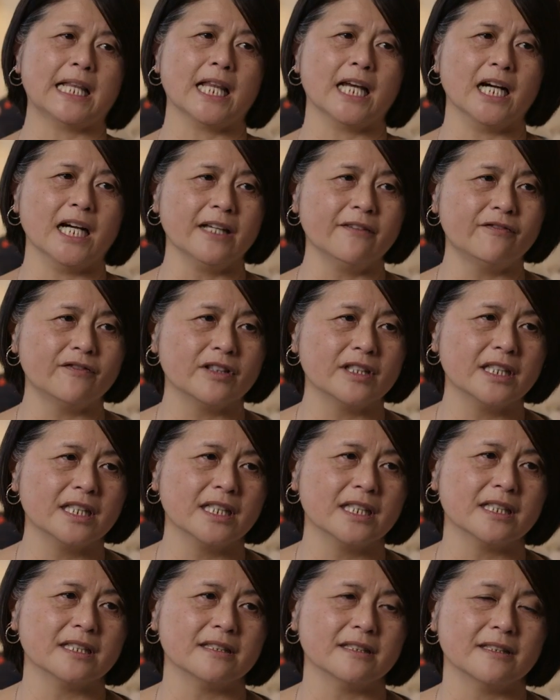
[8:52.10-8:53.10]
life,
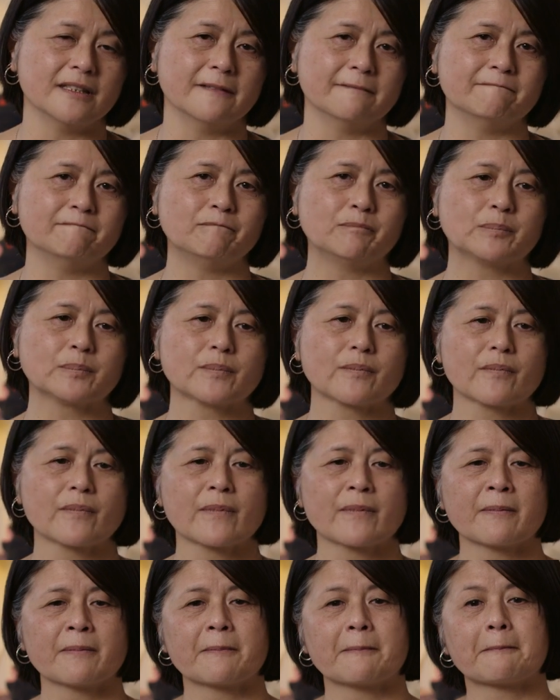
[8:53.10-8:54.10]
and
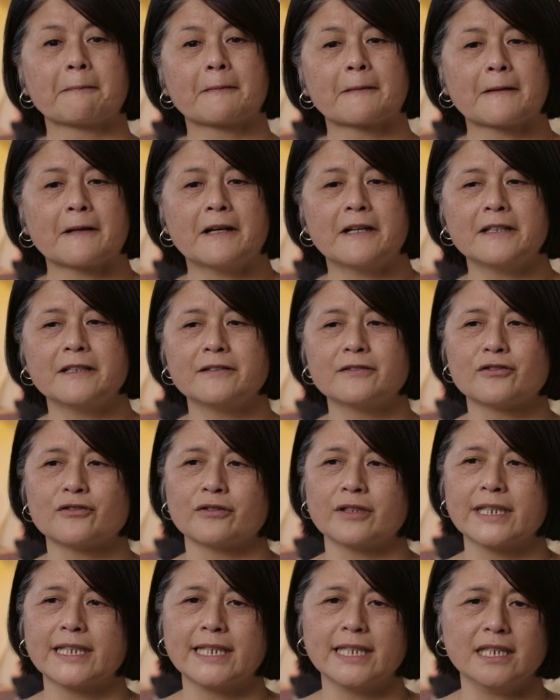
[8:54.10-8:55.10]
I
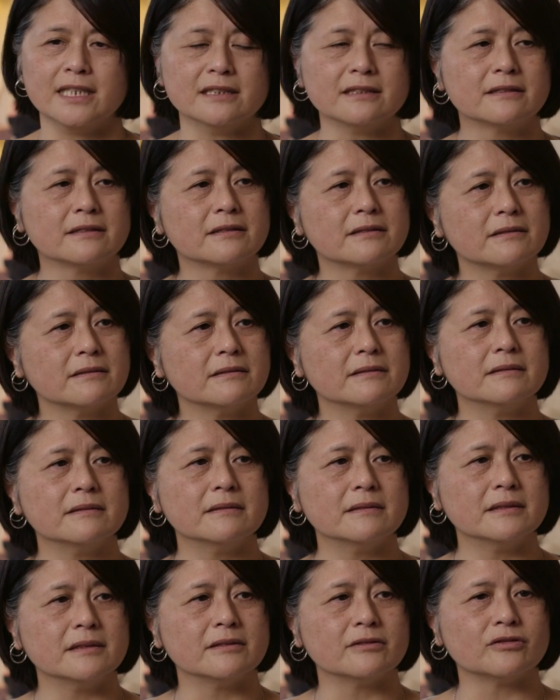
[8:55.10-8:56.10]
enjoy kids.
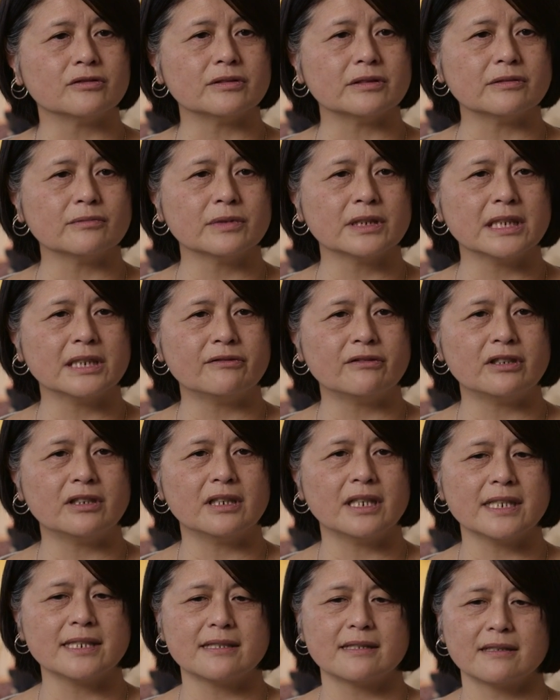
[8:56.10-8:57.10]
And whenever
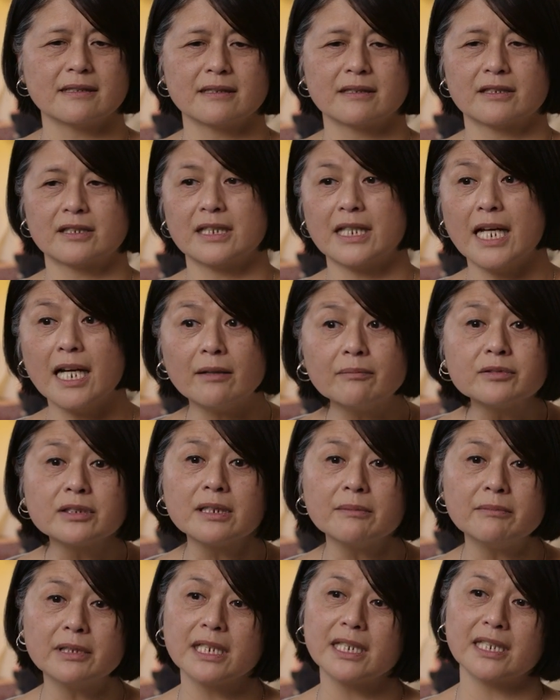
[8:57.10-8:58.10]
I could help
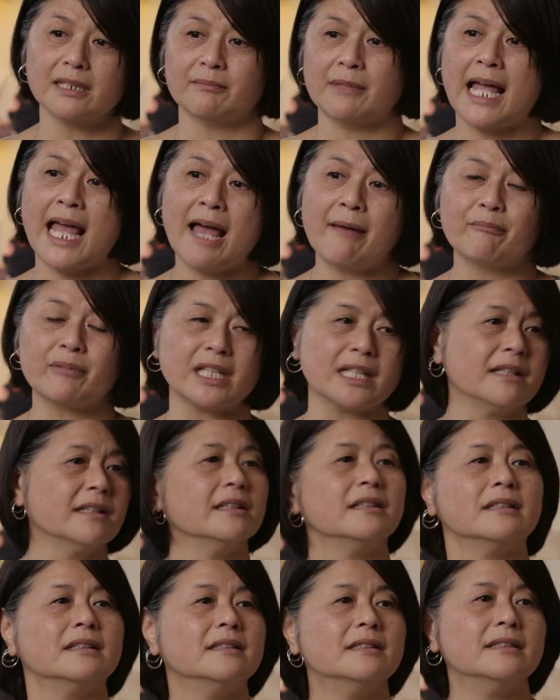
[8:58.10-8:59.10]
somebody, I'm happy.
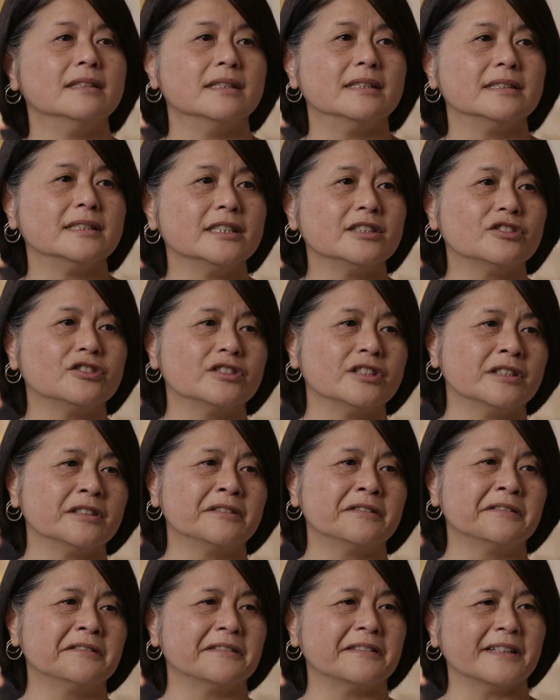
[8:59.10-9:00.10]
And each
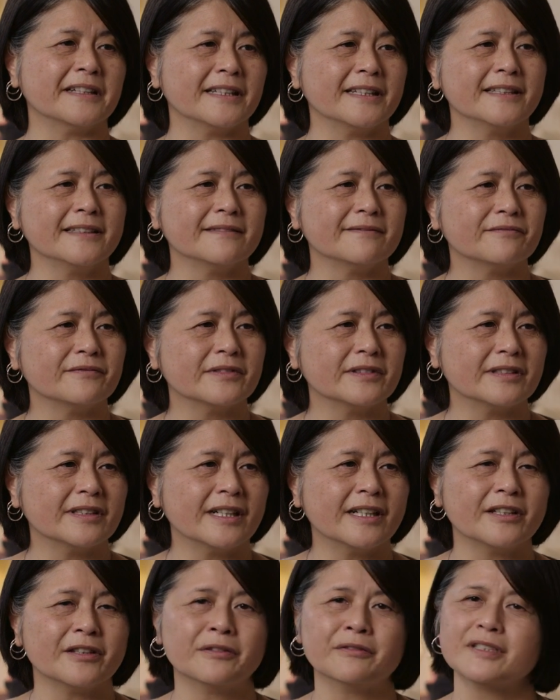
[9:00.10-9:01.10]
year I
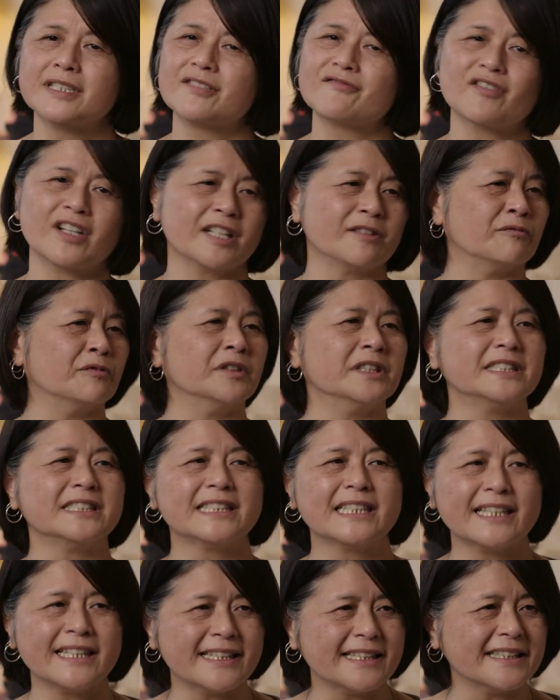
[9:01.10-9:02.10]
always find
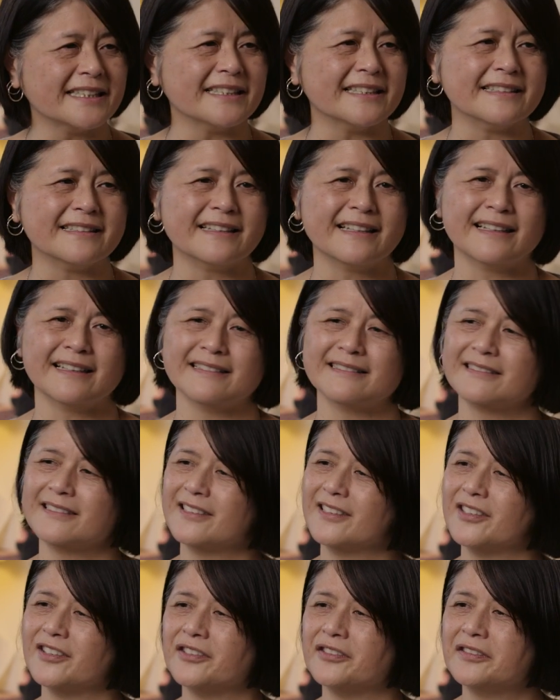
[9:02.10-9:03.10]
one kid that,
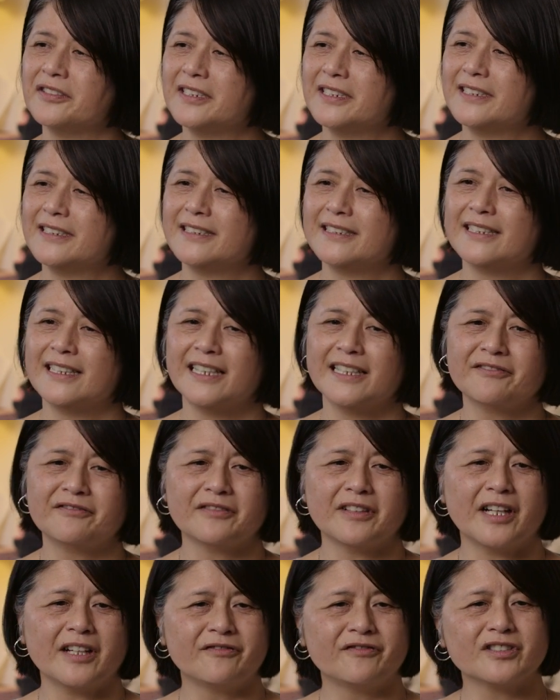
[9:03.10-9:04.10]

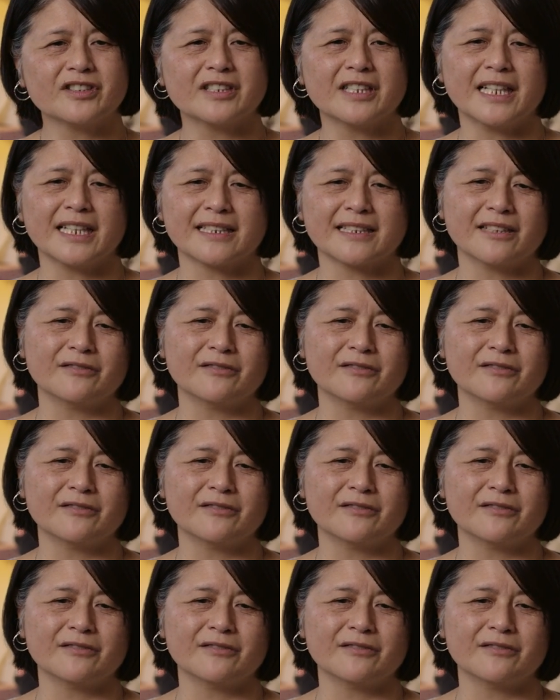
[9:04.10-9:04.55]
I feel like